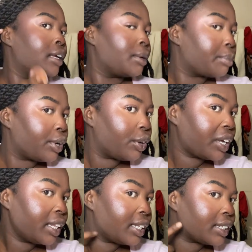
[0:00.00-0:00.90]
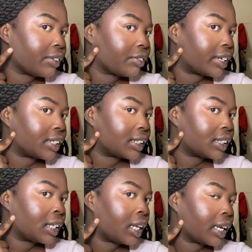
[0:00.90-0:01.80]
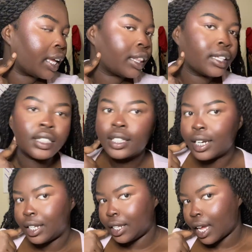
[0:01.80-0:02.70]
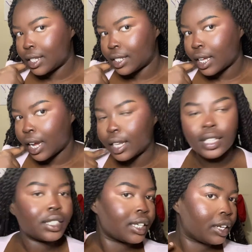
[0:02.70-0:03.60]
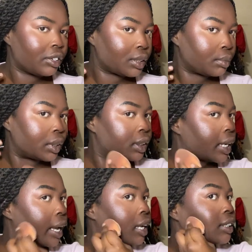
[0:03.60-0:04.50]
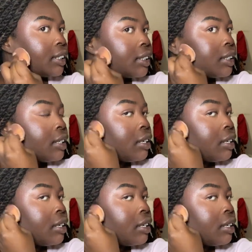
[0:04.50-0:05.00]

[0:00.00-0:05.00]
But look at the difference. Look at this side and that side. This side looks more snatched.